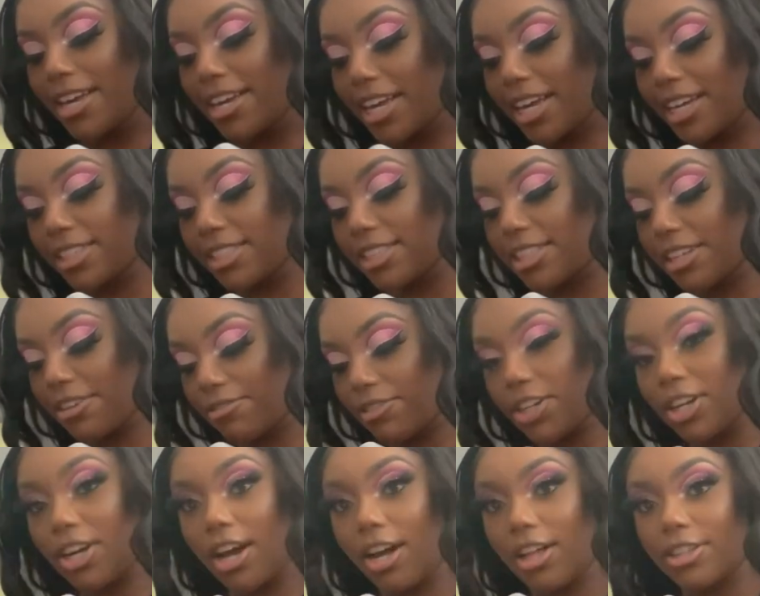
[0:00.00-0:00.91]
It's
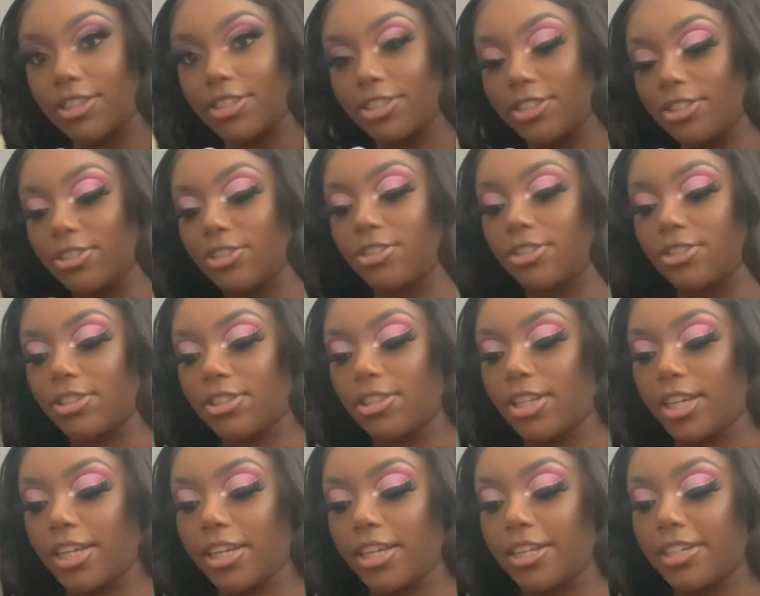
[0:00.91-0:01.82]
different colors.
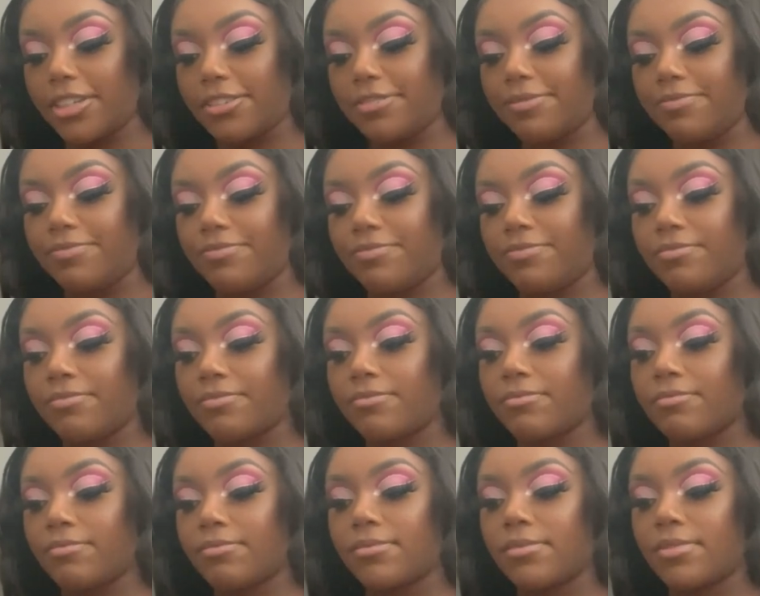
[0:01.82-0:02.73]
Like,
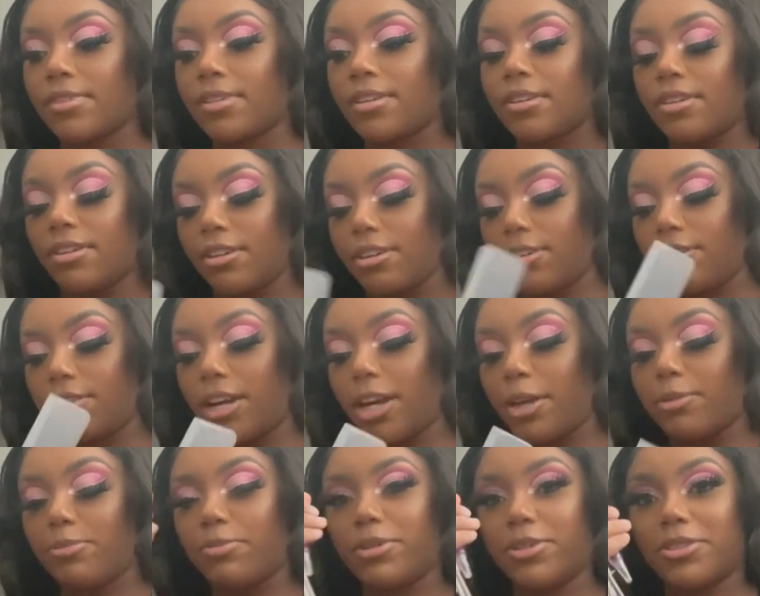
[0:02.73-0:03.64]
oh,
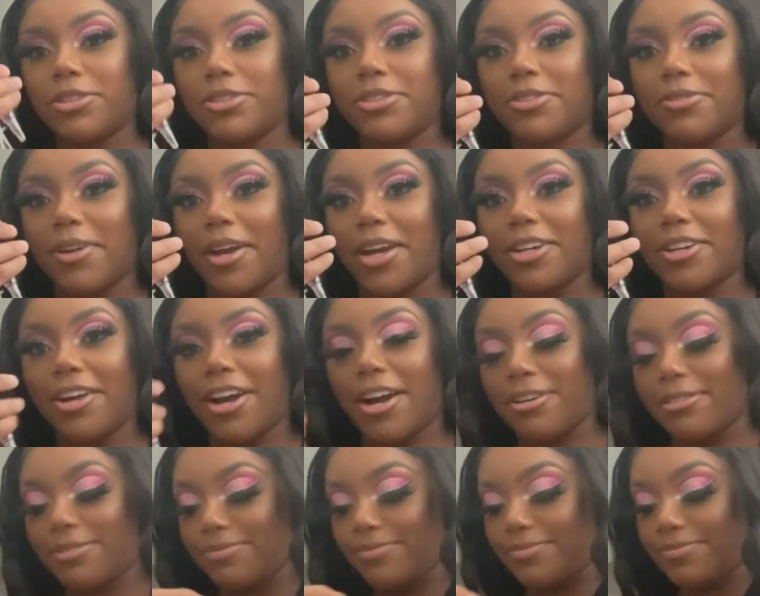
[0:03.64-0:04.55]
I pulled the divider out.